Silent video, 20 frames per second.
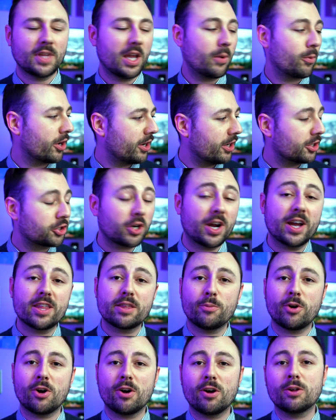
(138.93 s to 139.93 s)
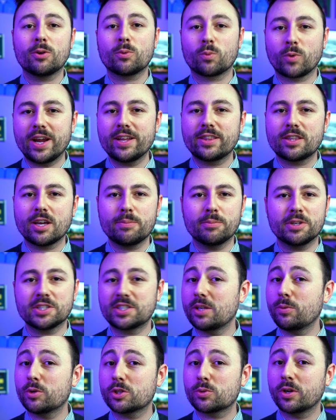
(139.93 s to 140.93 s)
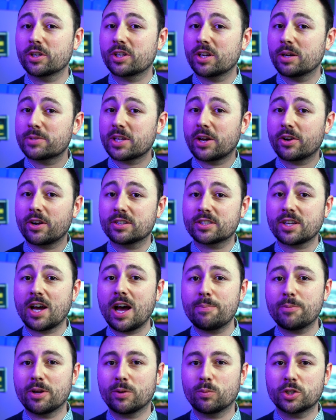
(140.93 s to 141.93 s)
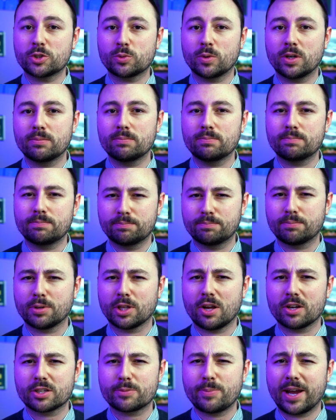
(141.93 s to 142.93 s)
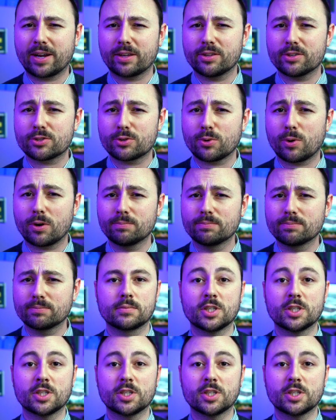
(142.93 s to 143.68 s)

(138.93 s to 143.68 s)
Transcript: And we're gonna try them all, rate them, and see which one comes out on top and which one belongs back in the store.